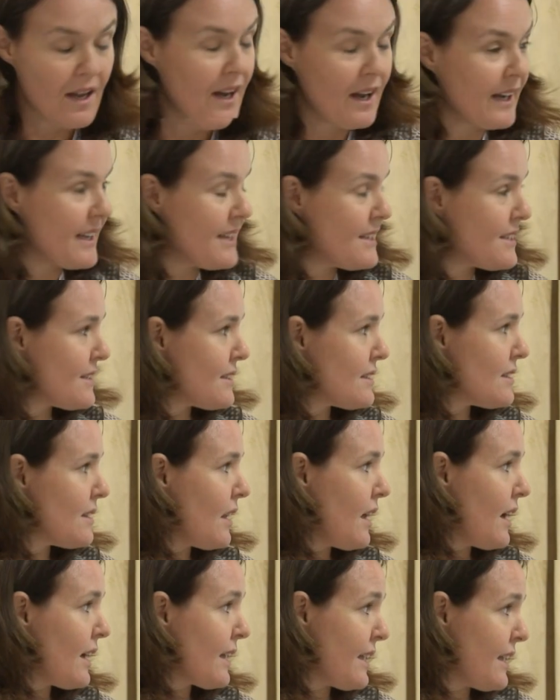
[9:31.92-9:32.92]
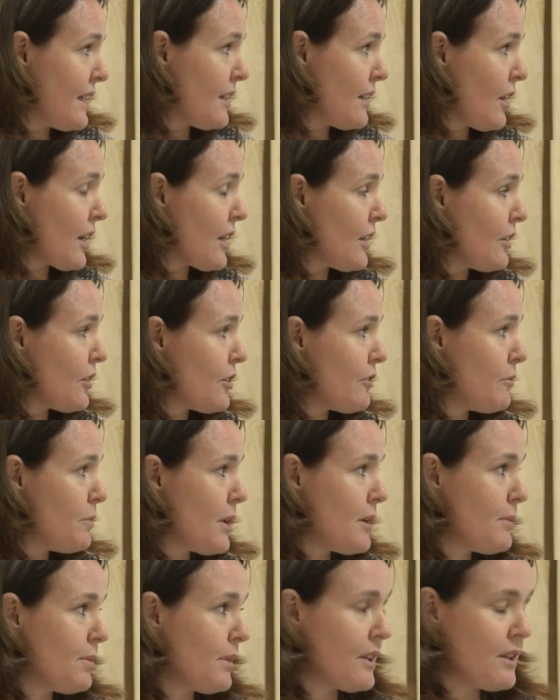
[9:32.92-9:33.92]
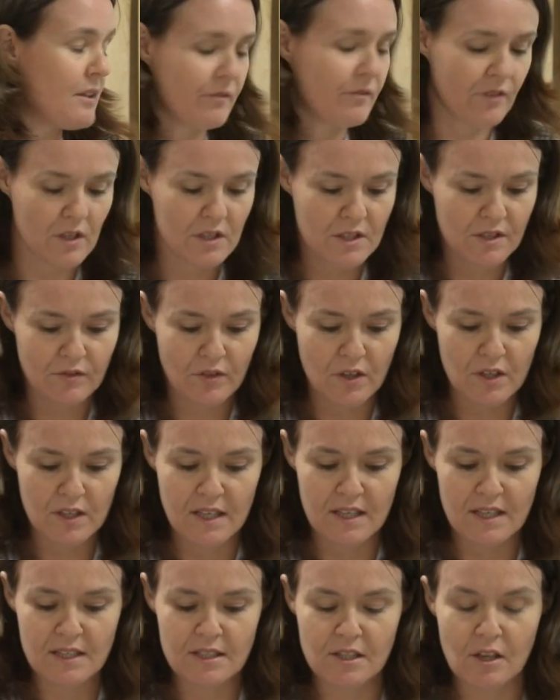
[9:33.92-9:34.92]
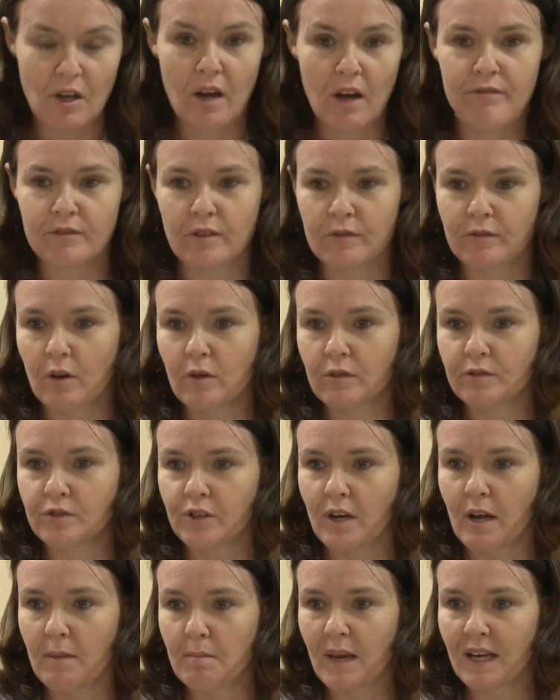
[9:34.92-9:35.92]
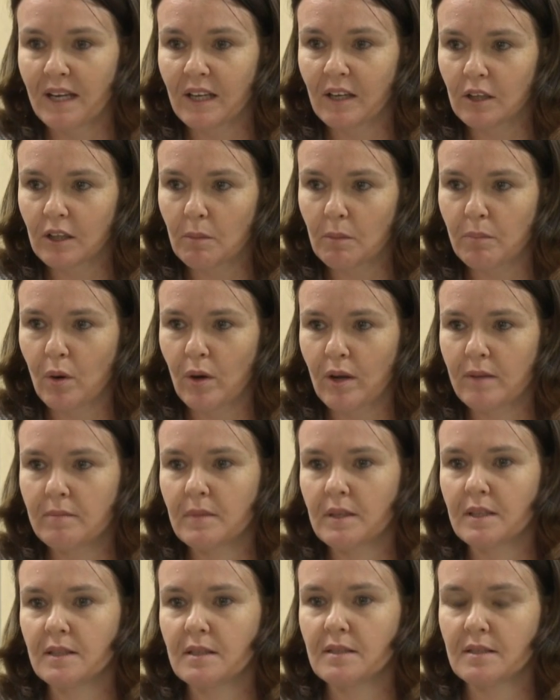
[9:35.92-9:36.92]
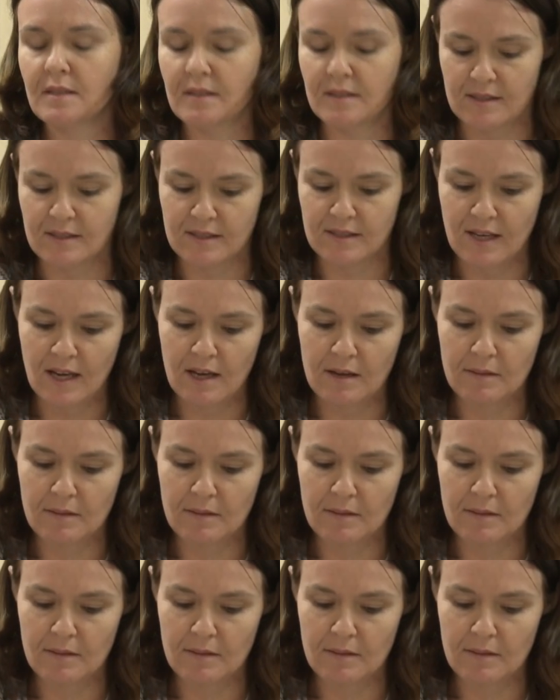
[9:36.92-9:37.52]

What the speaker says: I guess, again, like a lot of people in the first few years, life revolved around medical appointments